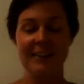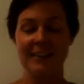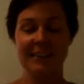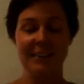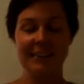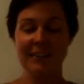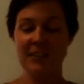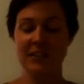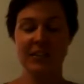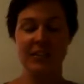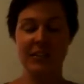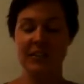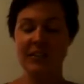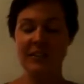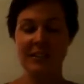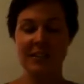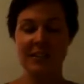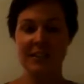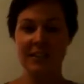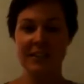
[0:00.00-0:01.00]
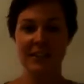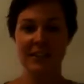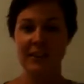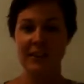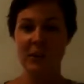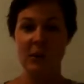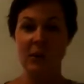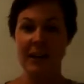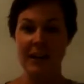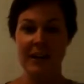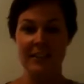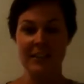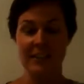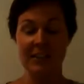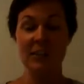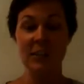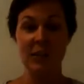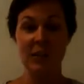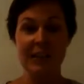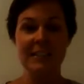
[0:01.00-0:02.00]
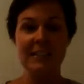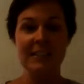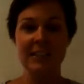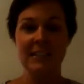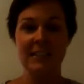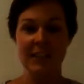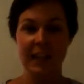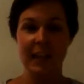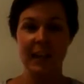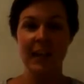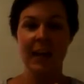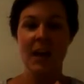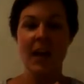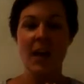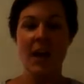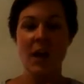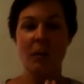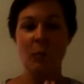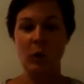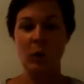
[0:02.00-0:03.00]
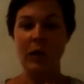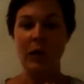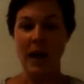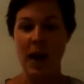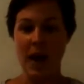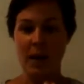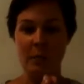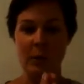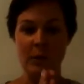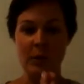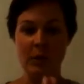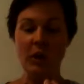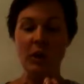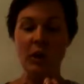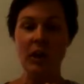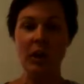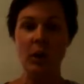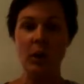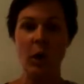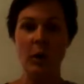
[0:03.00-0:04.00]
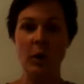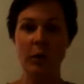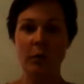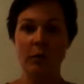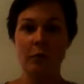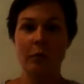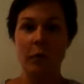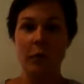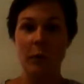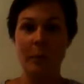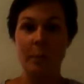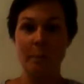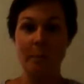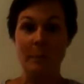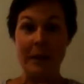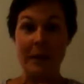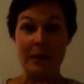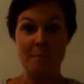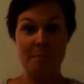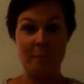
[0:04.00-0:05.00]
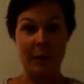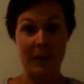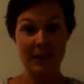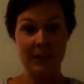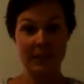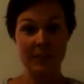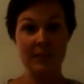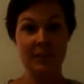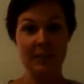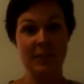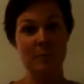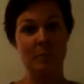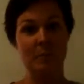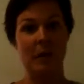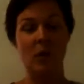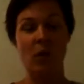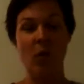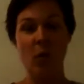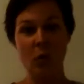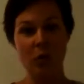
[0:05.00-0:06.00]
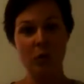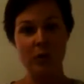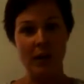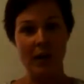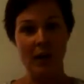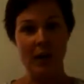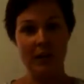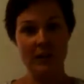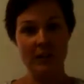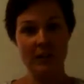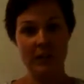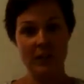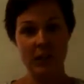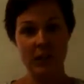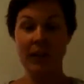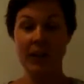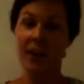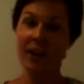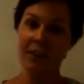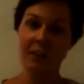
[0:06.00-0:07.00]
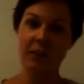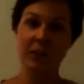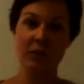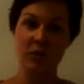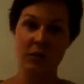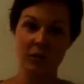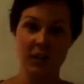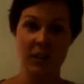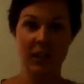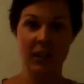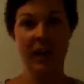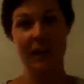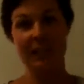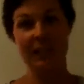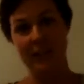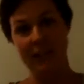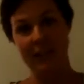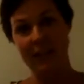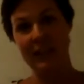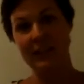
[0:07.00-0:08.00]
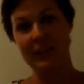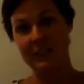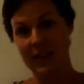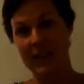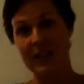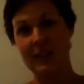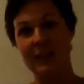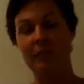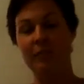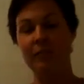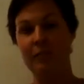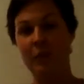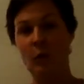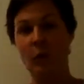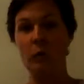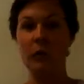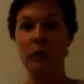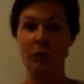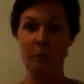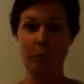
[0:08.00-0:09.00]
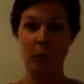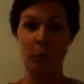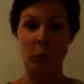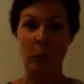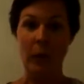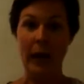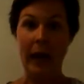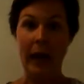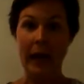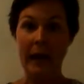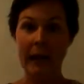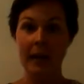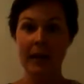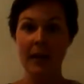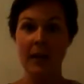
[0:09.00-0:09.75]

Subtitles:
It's just crazy. So that's like what can happen. You can go from being balanced and being organized. So yeah, the clothes are on the line there, they get taken off, folded and put away,